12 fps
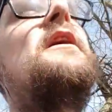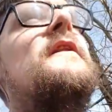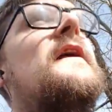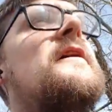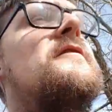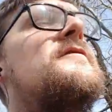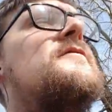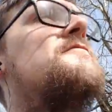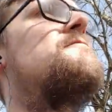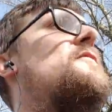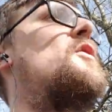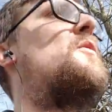there's
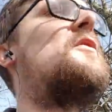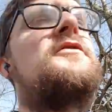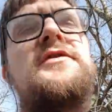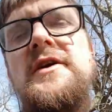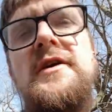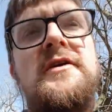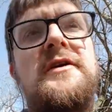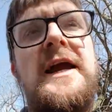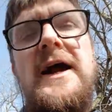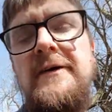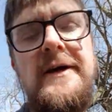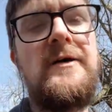no one to
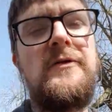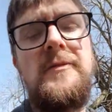carry out